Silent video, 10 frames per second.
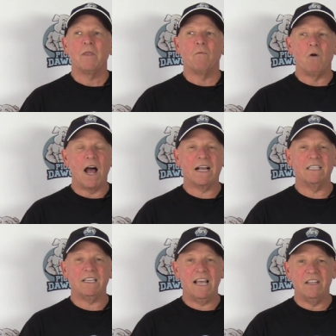
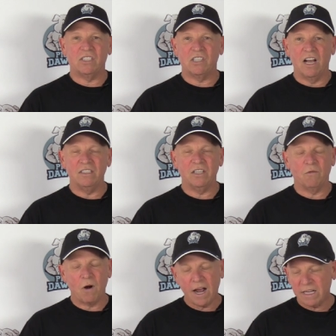Rockets and the Suns, and
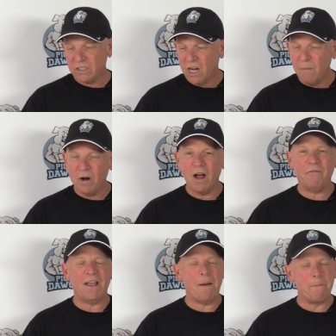the Rockets coming
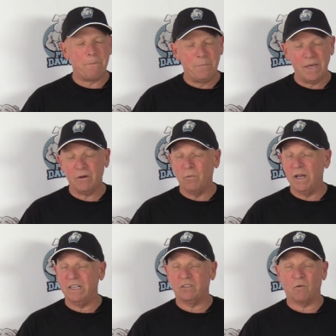off of that big
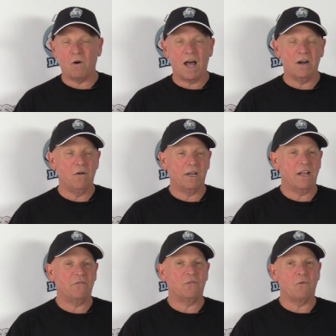win in Toronto
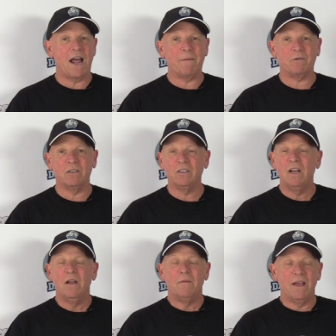against the
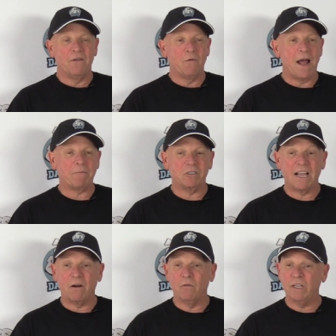Raptors. Man, the Raptors
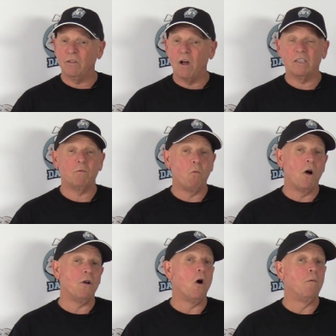had only lost
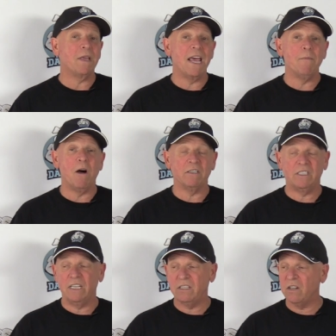one home game all
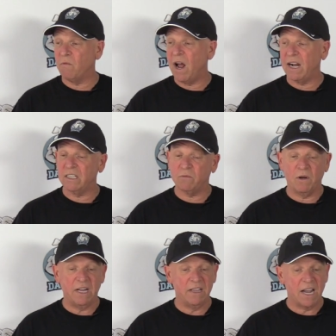season. The Rockets
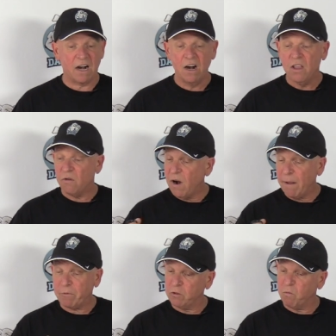went in there. The
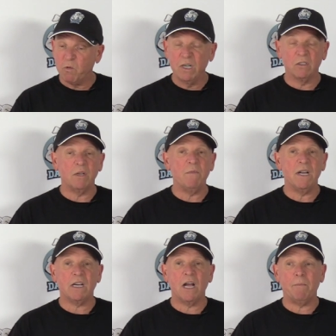Raptors reeled them
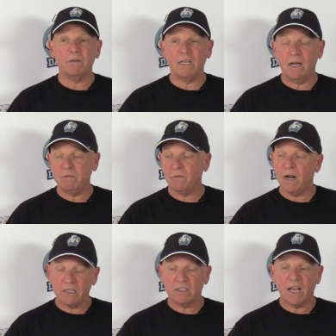in a couple times. The
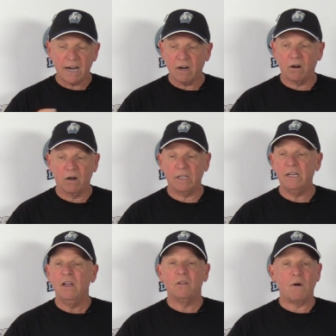Rockets got out early.
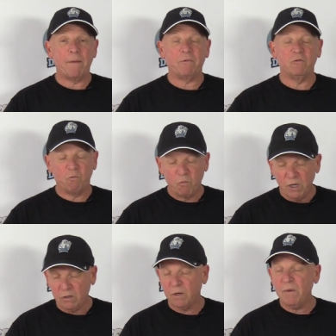The Raptors
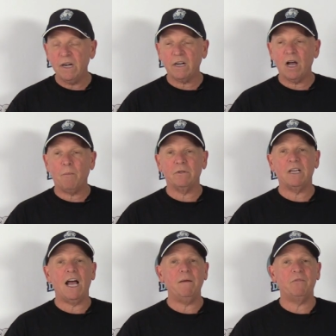reeled them in a couple
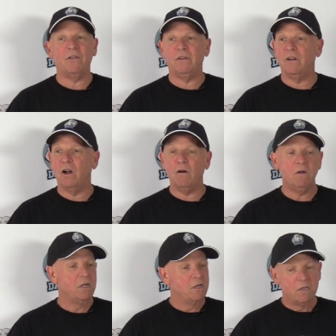times, and, you know,